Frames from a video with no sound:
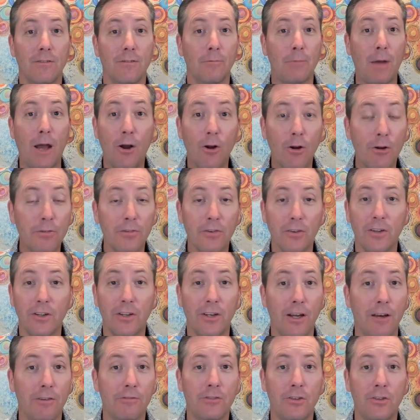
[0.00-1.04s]
powerful
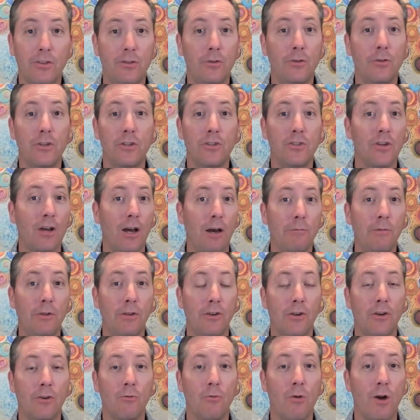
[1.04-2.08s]
enough to do the job that
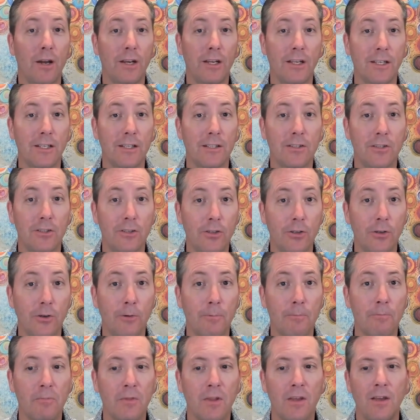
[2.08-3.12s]
you're wanting it to do.
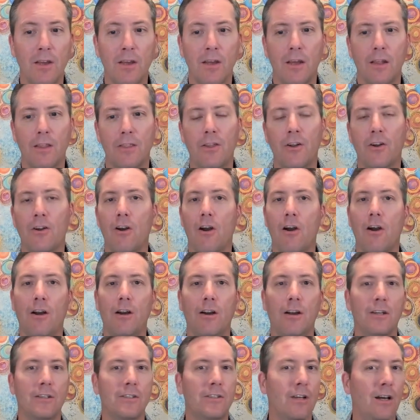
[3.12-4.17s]
There are
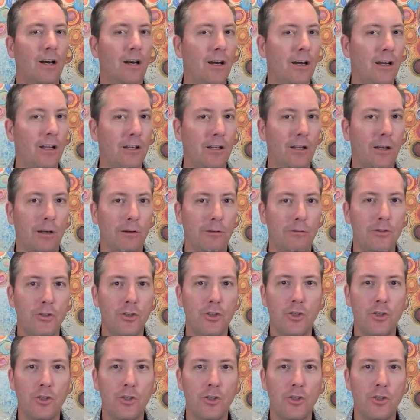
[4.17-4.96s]
a ton of